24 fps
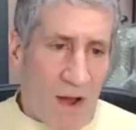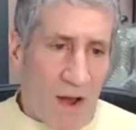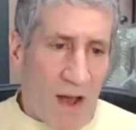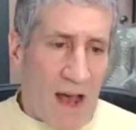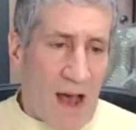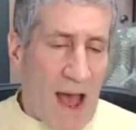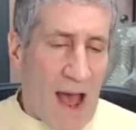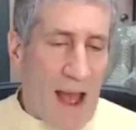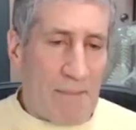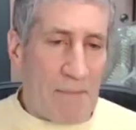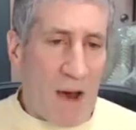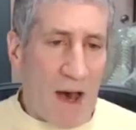a
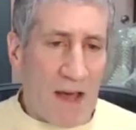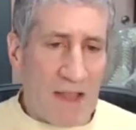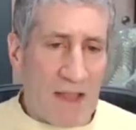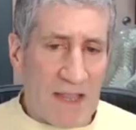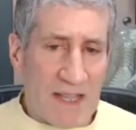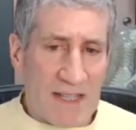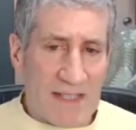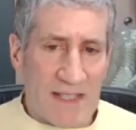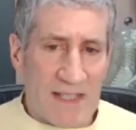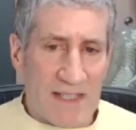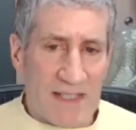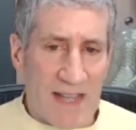
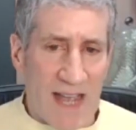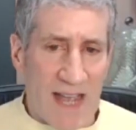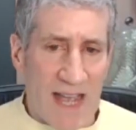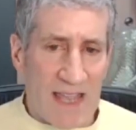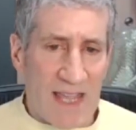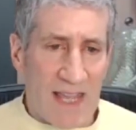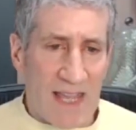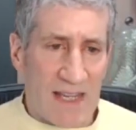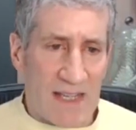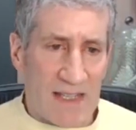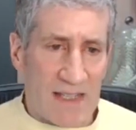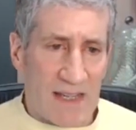hypothesis I
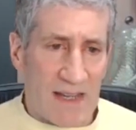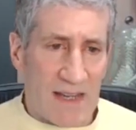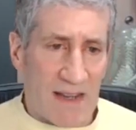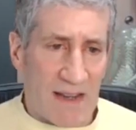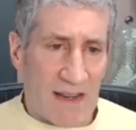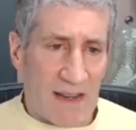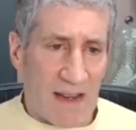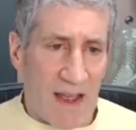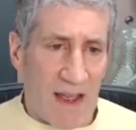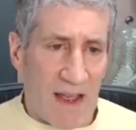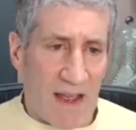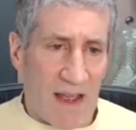think
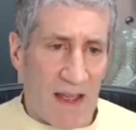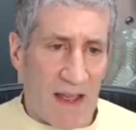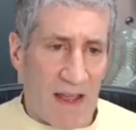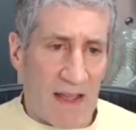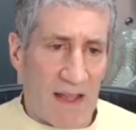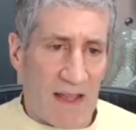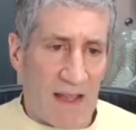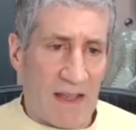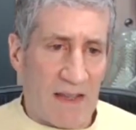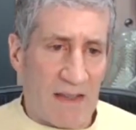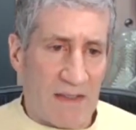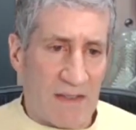
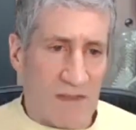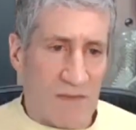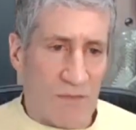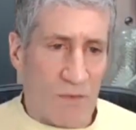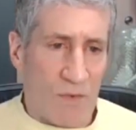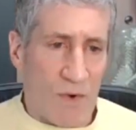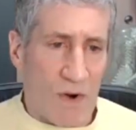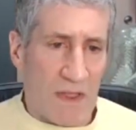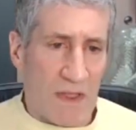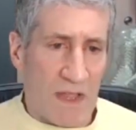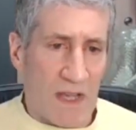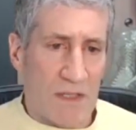is
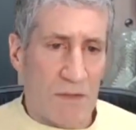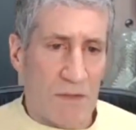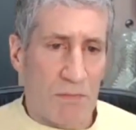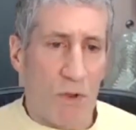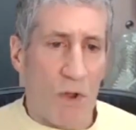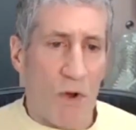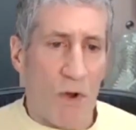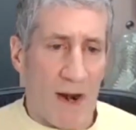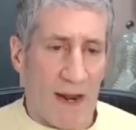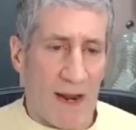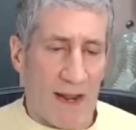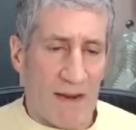worth
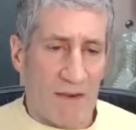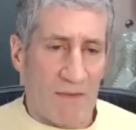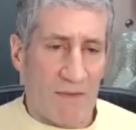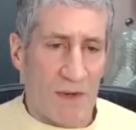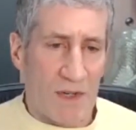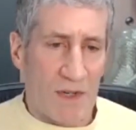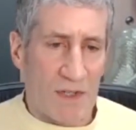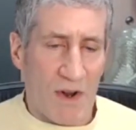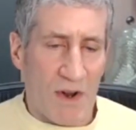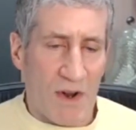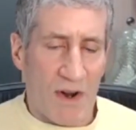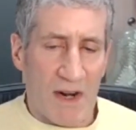exploring, and we're
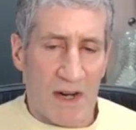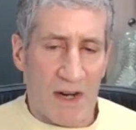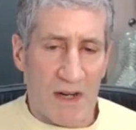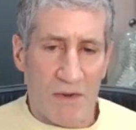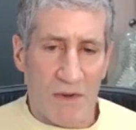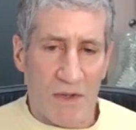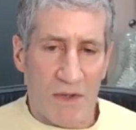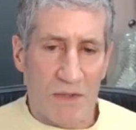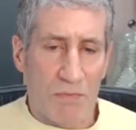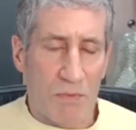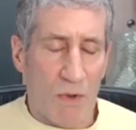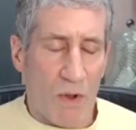starting to
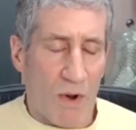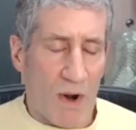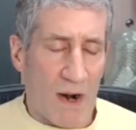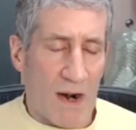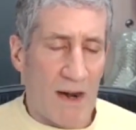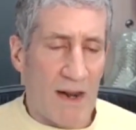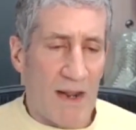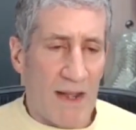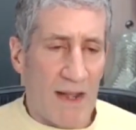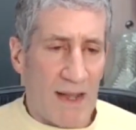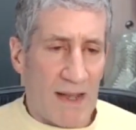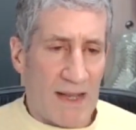explore,